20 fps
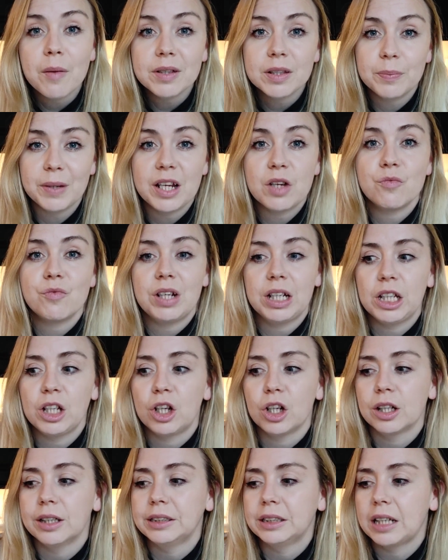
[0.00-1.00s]
I was being really
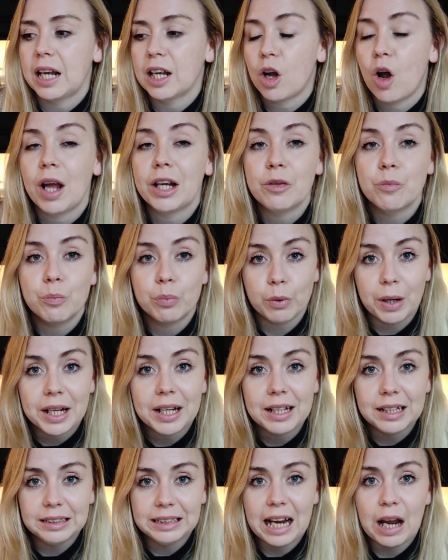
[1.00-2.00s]
good at kind of
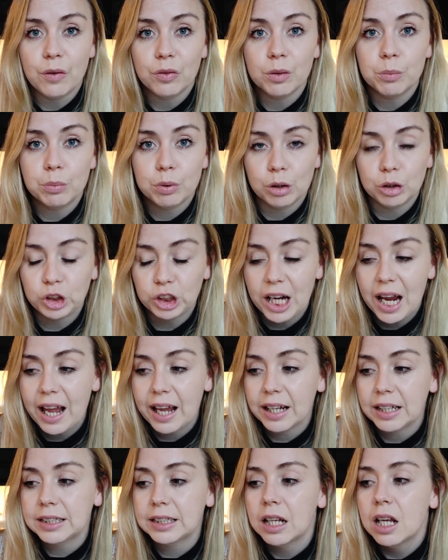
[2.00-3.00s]
breaking down the
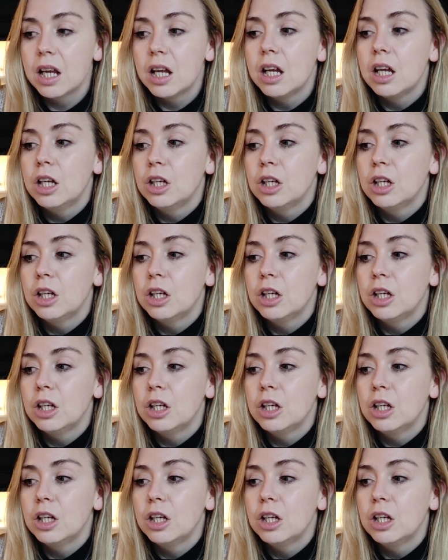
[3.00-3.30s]
project.